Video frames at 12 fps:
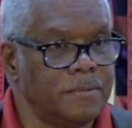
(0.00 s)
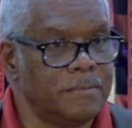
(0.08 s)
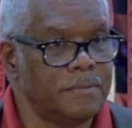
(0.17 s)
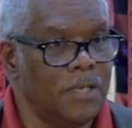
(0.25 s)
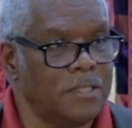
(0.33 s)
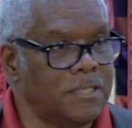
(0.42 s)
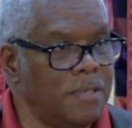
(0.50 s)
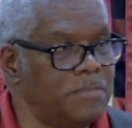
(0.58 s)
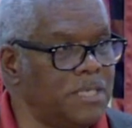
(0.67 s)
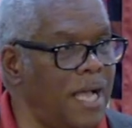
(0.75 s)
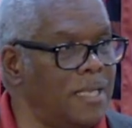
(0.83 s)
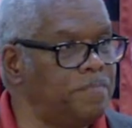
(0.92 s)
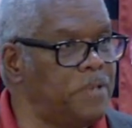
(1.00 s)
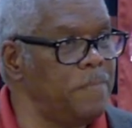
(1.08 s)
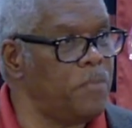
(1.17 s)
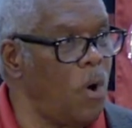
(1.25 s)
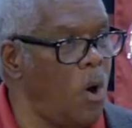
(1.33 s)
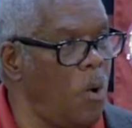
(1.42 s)
Because sometimes
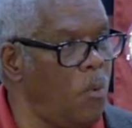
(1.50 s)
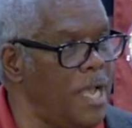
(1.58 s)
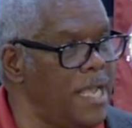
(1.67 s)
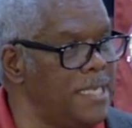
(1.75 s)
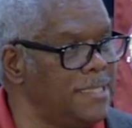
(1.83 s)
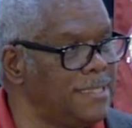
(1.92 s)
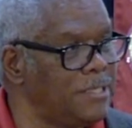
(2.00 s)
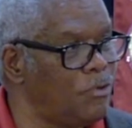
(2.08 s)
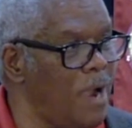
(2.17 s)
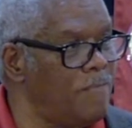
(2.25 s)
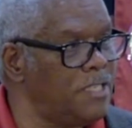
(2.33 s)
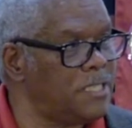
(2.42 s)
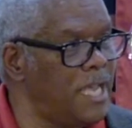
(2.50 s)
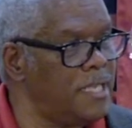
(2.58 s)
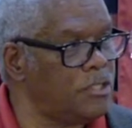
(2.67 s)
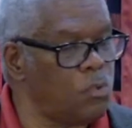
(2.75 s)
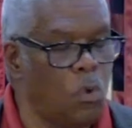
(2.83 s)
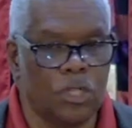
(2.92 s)
people always
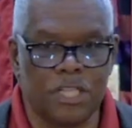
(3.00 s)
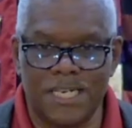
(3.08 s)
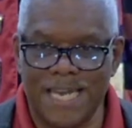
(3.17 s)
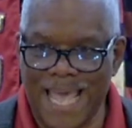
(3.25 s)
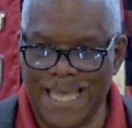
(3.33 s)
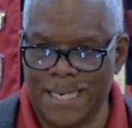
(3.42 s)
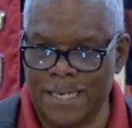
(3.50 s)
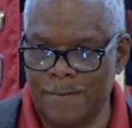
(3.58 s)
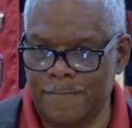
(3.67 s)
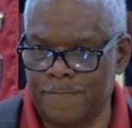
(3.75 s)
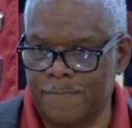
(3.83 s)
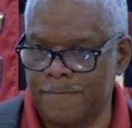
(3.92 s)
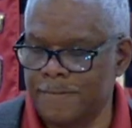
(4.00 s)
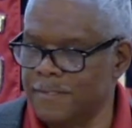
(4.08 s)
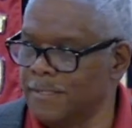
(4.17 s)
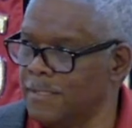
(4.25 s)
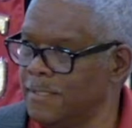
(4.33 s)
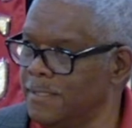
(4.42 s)
gravitate toward the negative. Yes,
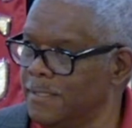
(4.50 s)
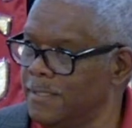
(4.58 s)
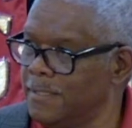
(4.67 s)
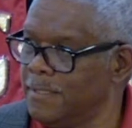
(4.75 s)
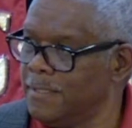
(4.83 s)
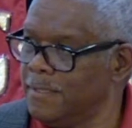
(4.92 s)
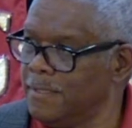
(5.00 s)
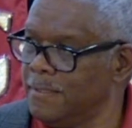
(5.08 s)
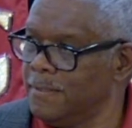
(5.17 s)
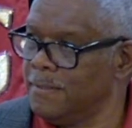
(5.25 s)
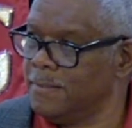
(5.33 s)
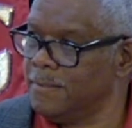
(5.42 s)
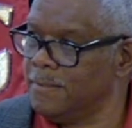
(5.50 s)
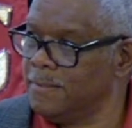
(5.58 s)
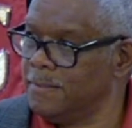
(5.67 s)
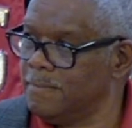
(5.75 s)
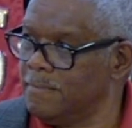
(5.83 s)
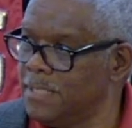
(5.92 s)
yes.
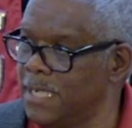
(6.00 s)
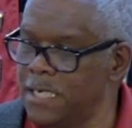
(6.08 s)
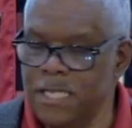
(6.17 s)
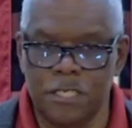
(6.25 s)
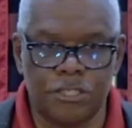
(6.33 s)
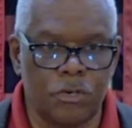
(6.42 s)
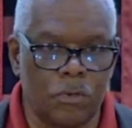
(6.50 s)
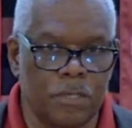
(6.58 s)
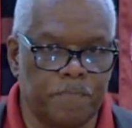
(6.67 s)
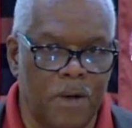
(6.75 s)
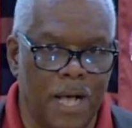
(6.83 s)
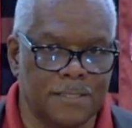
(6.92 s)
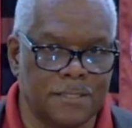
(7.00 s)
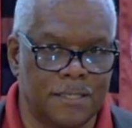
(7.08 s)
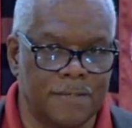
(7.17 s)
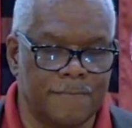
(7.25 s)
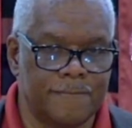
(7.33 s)
They need to show the positive.